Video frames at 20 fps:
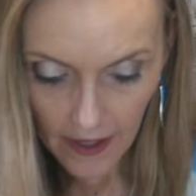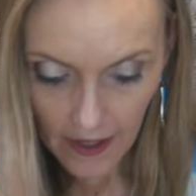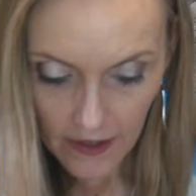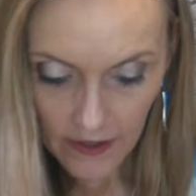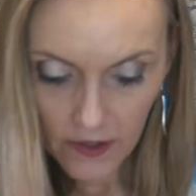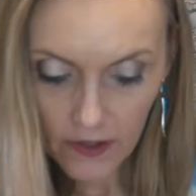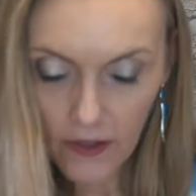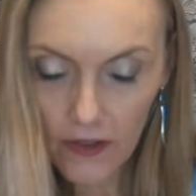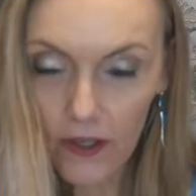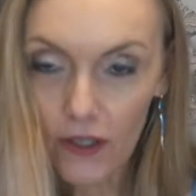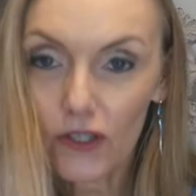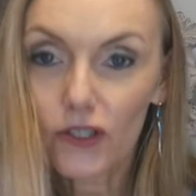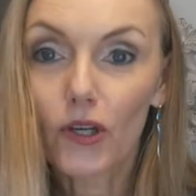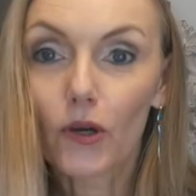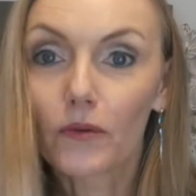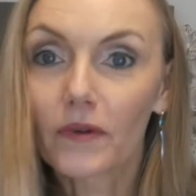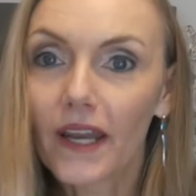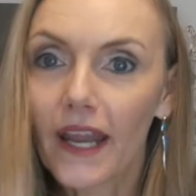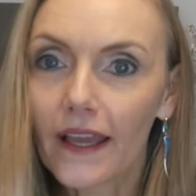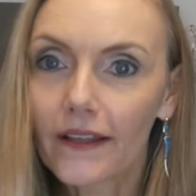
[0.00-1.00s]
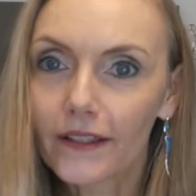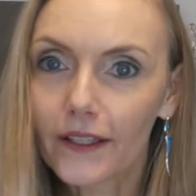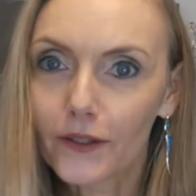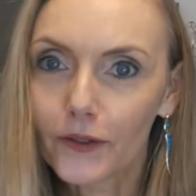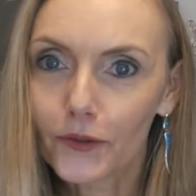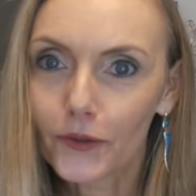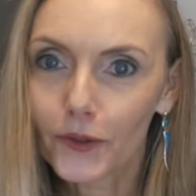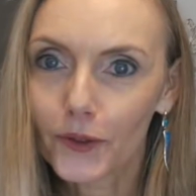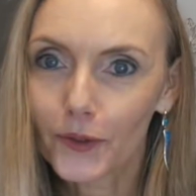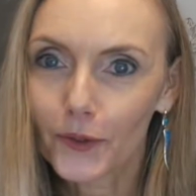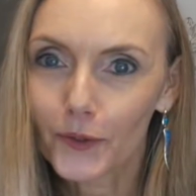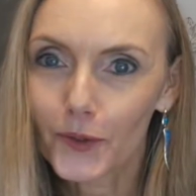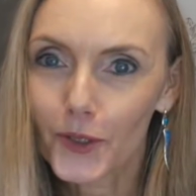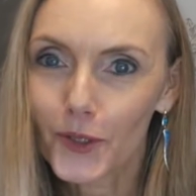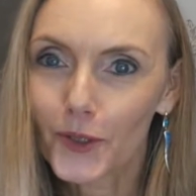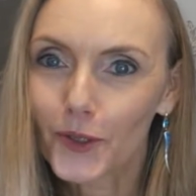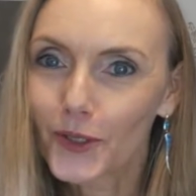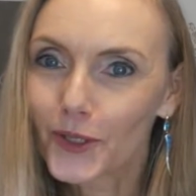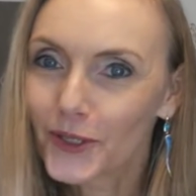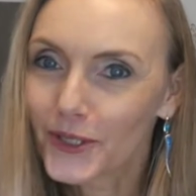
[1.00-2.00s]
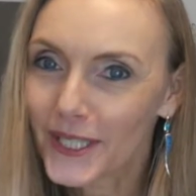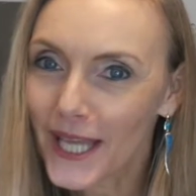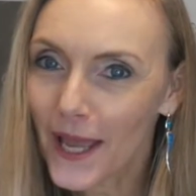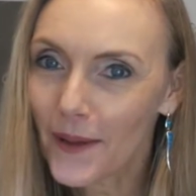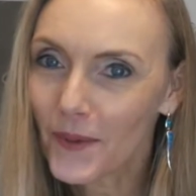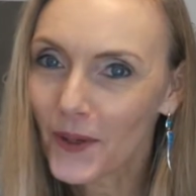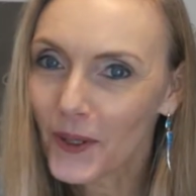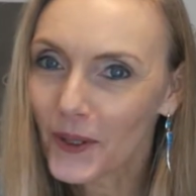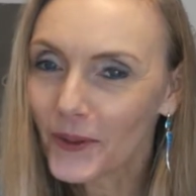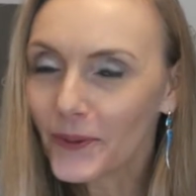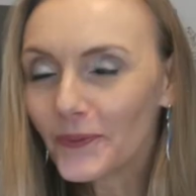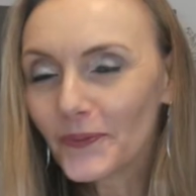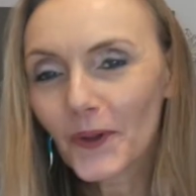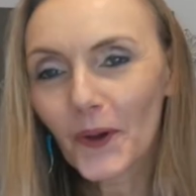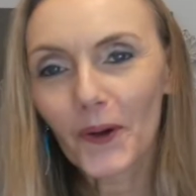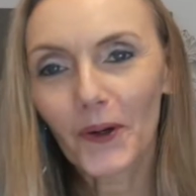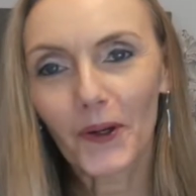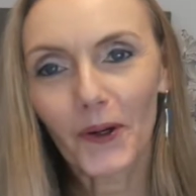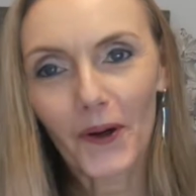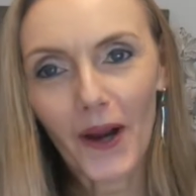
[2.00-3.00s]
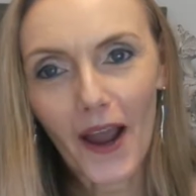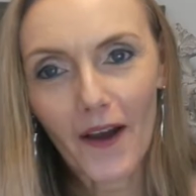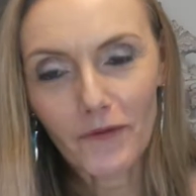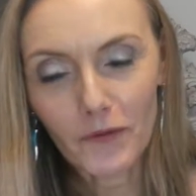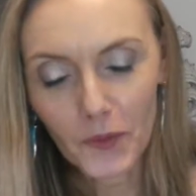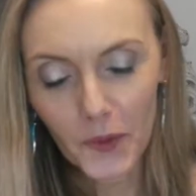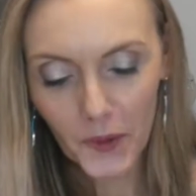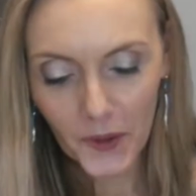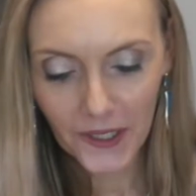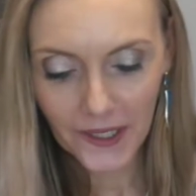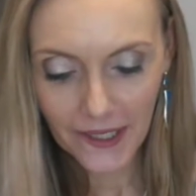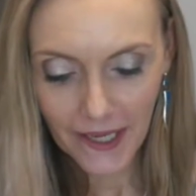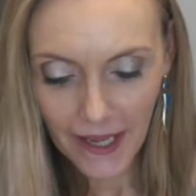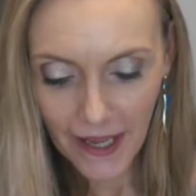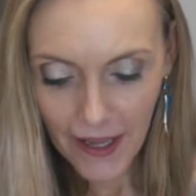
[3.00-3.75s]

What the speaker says: so that you don't nail it through to your table or your craft board.